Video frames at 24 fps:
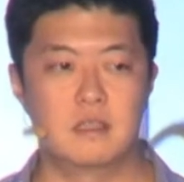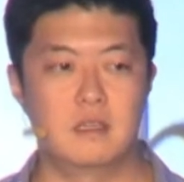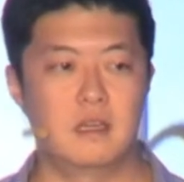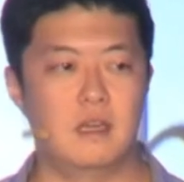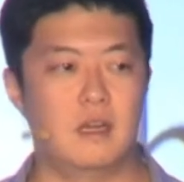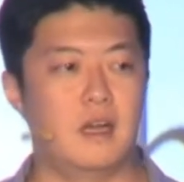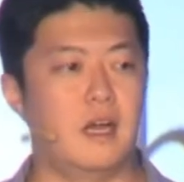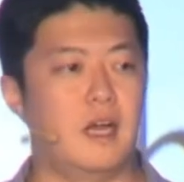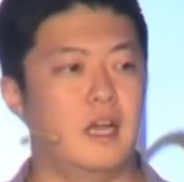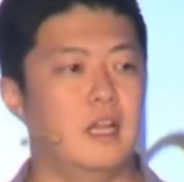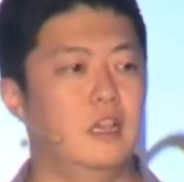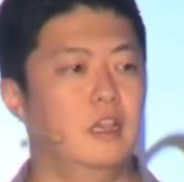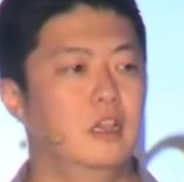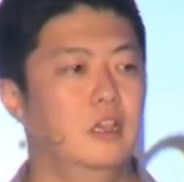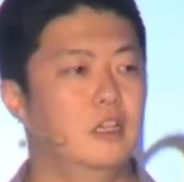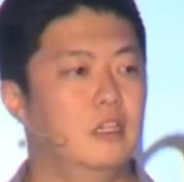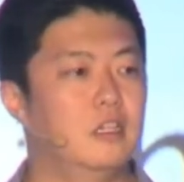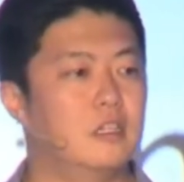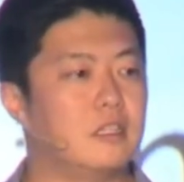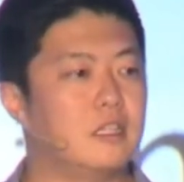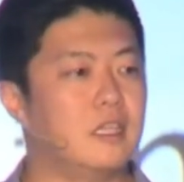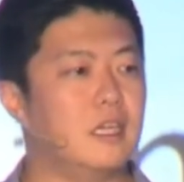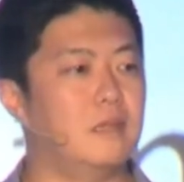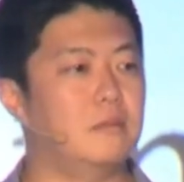I
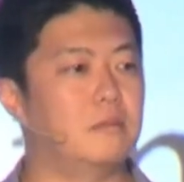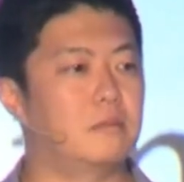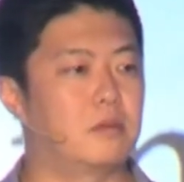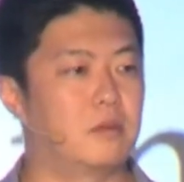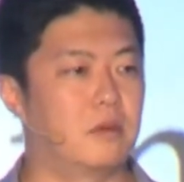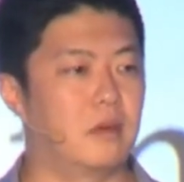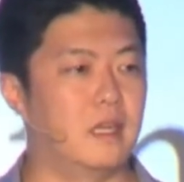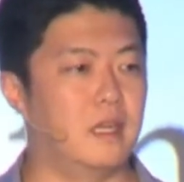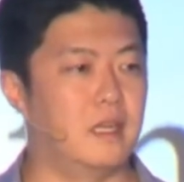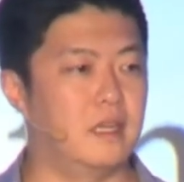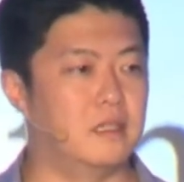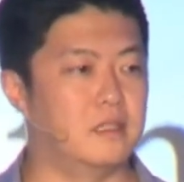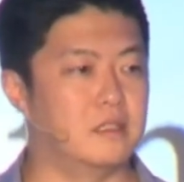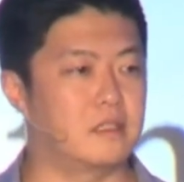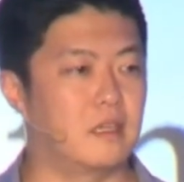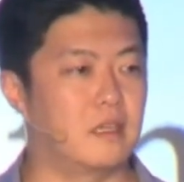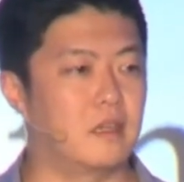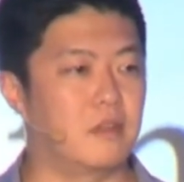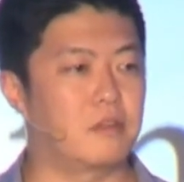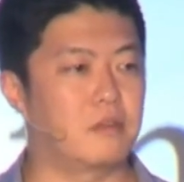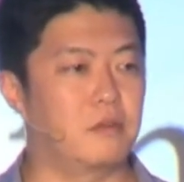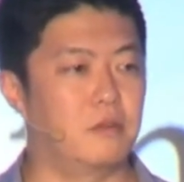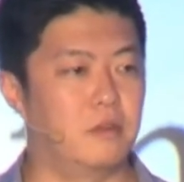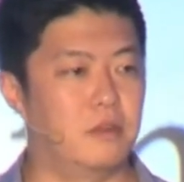look at brands
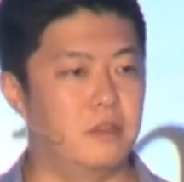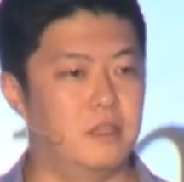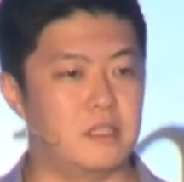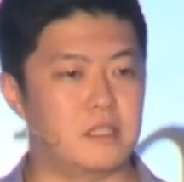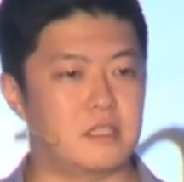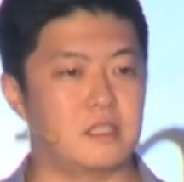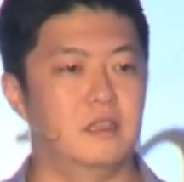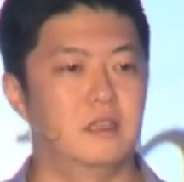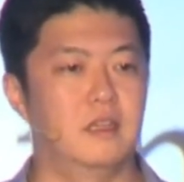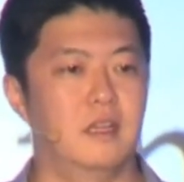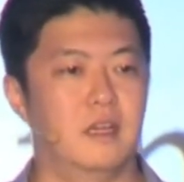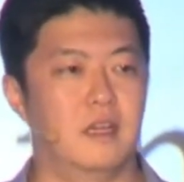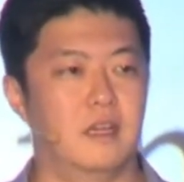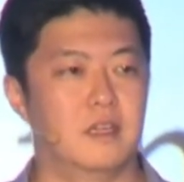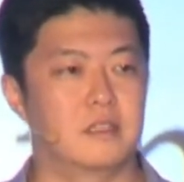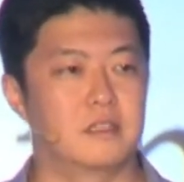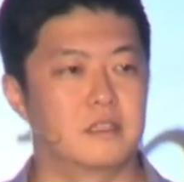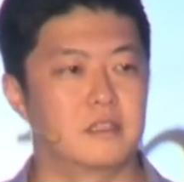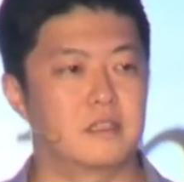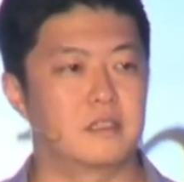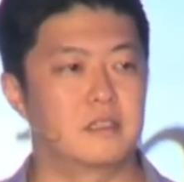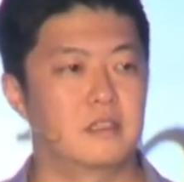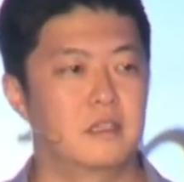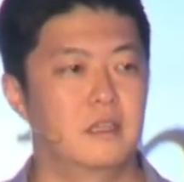through this
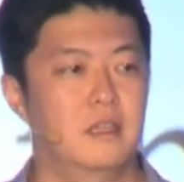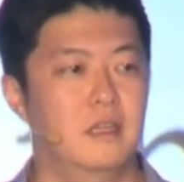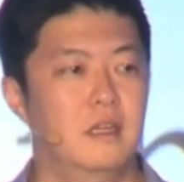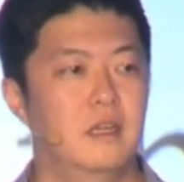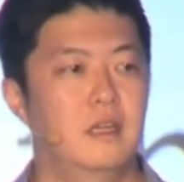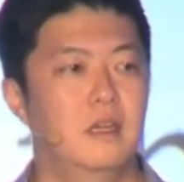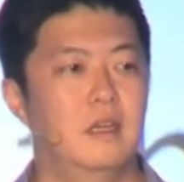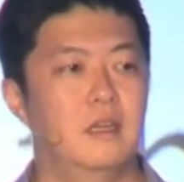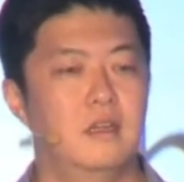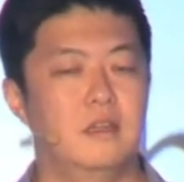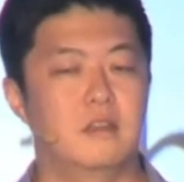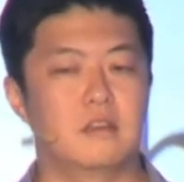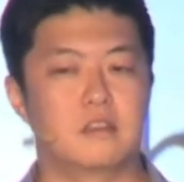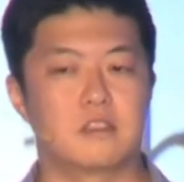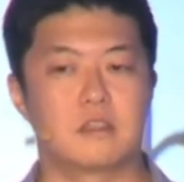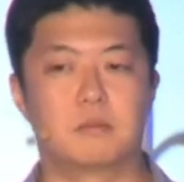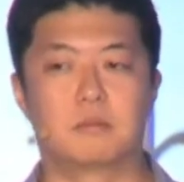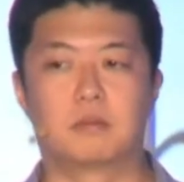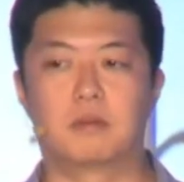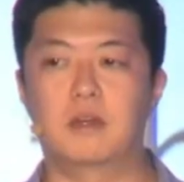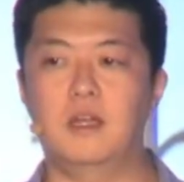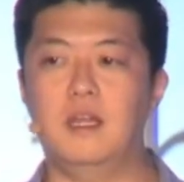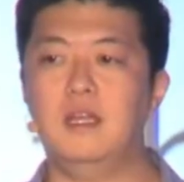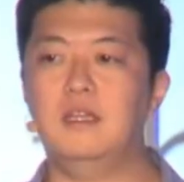lens. There's a brand